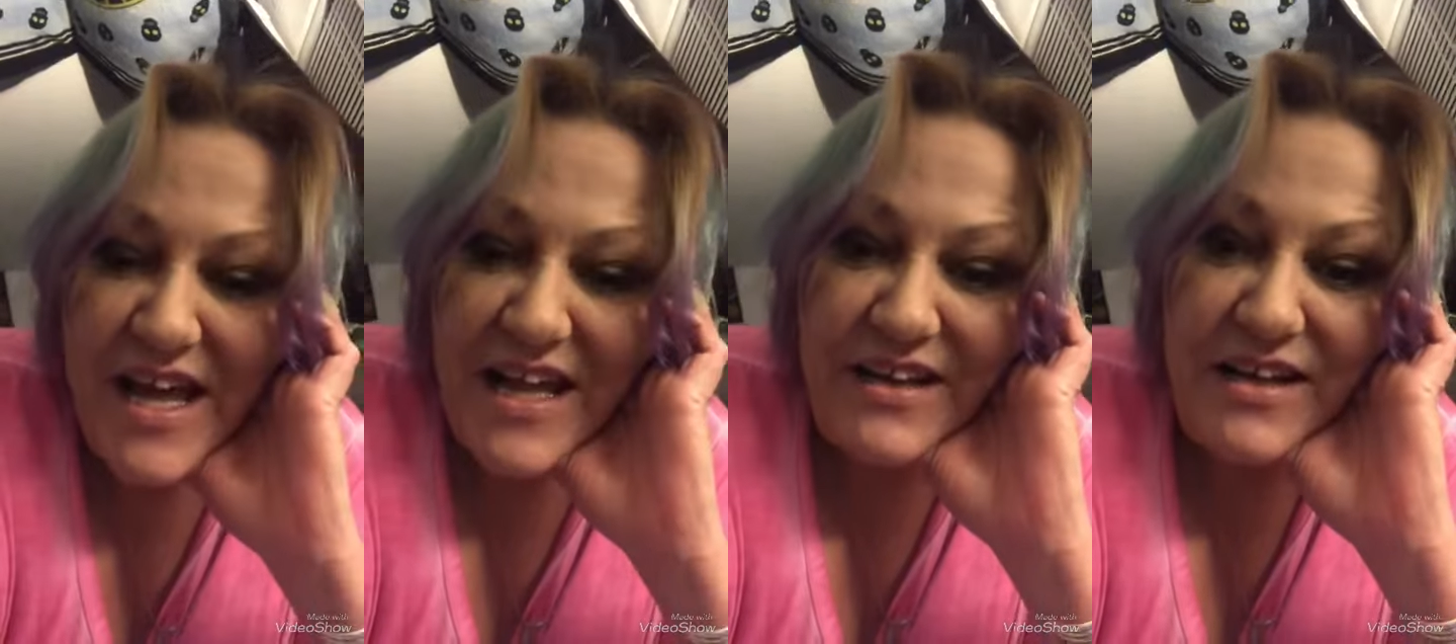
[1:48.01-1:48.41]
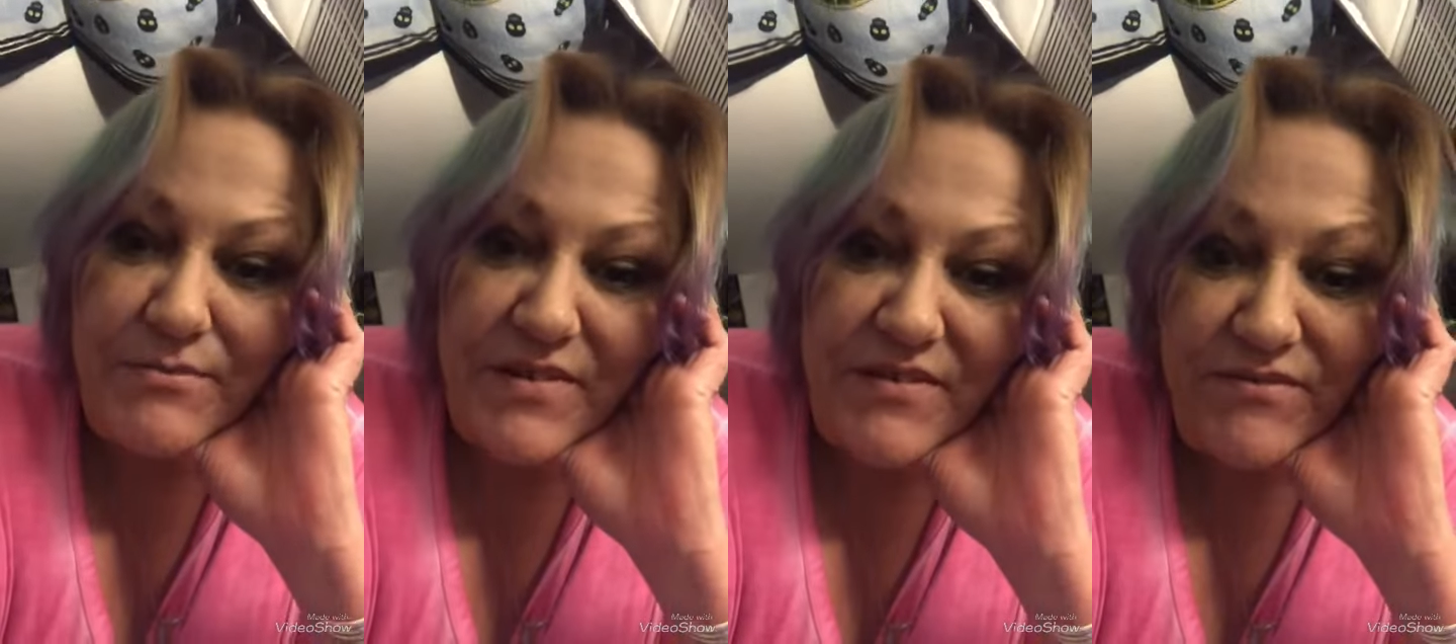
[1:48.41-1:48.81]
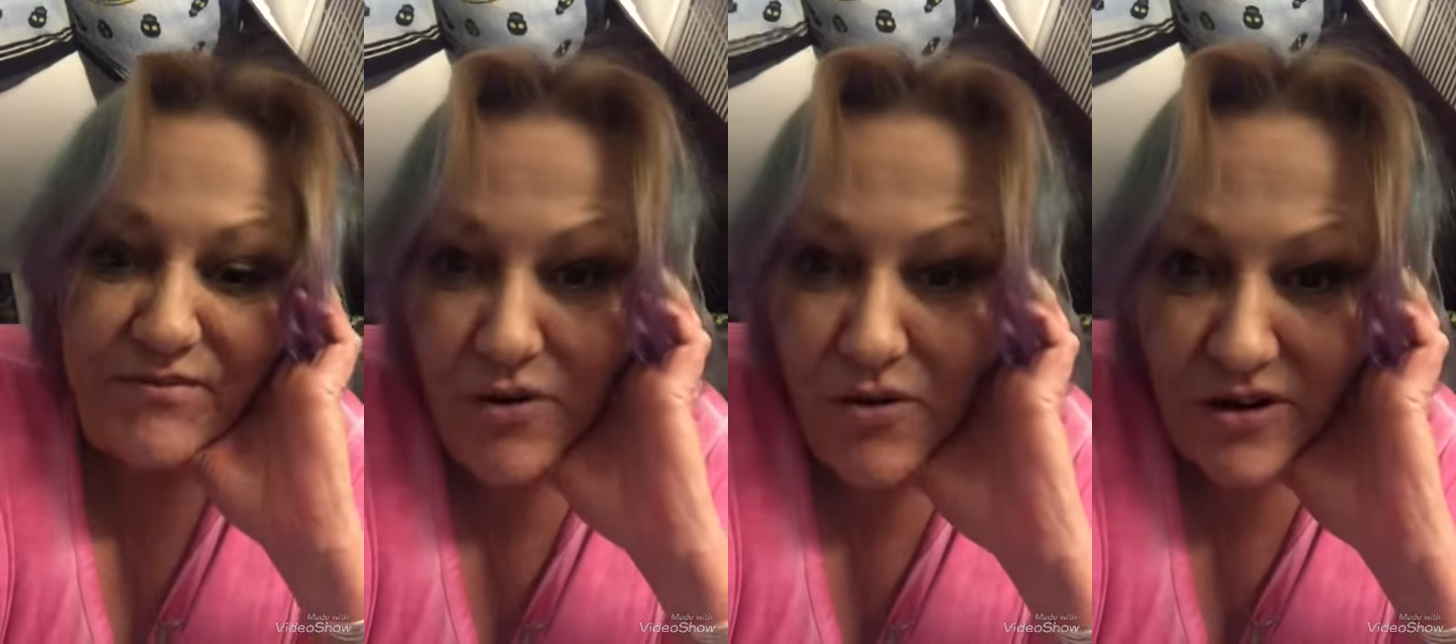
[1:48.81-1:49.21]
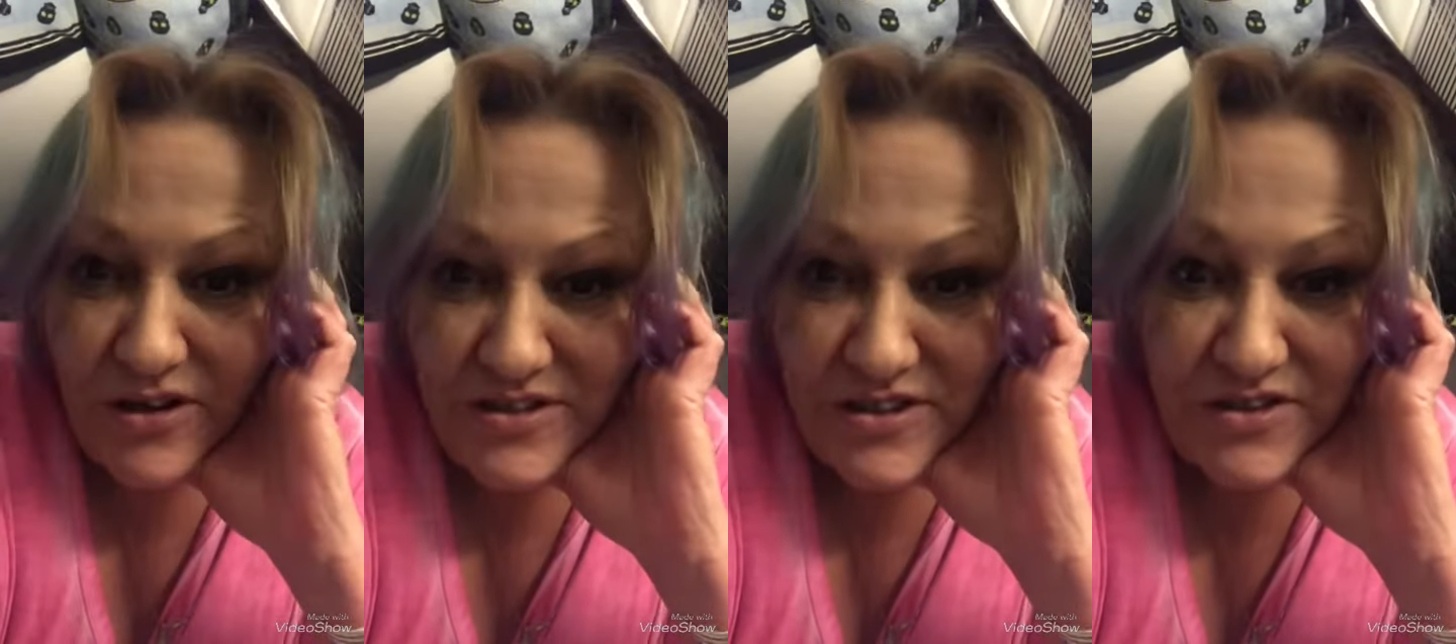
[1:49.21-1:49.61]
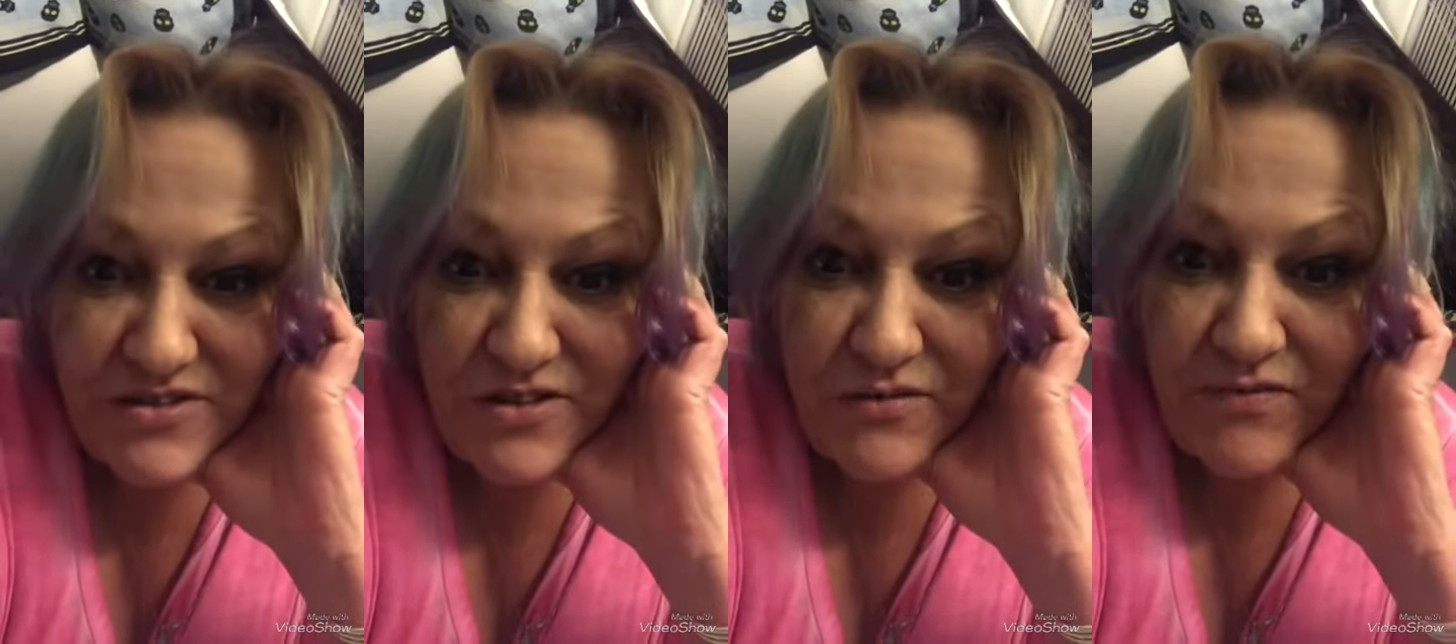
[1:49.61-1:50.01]
And number four, you're
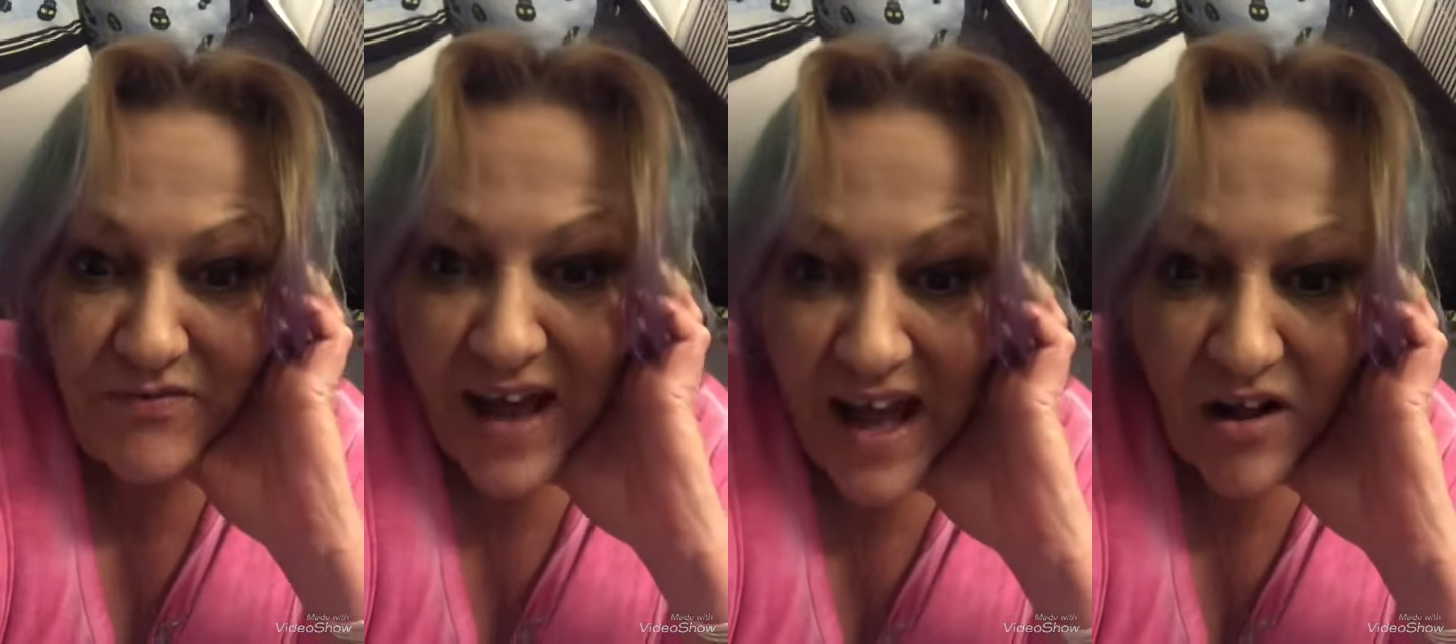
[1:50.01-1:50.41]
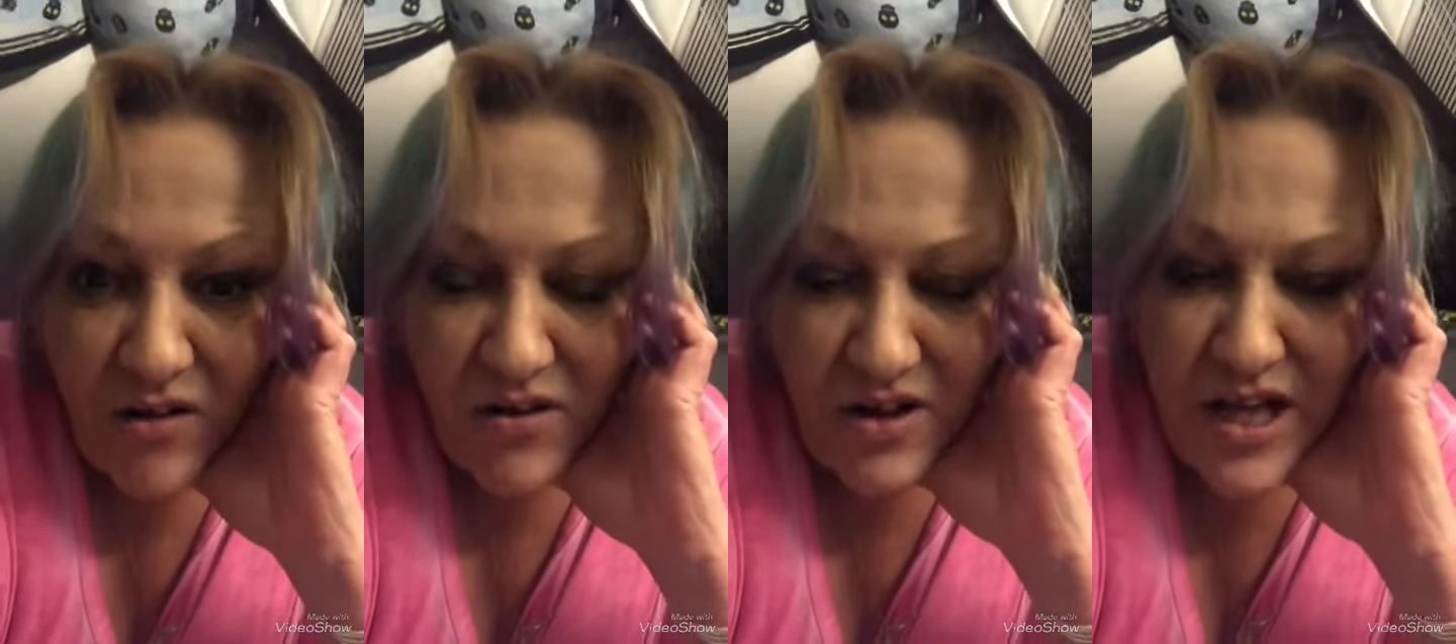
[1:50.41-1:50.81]
so foul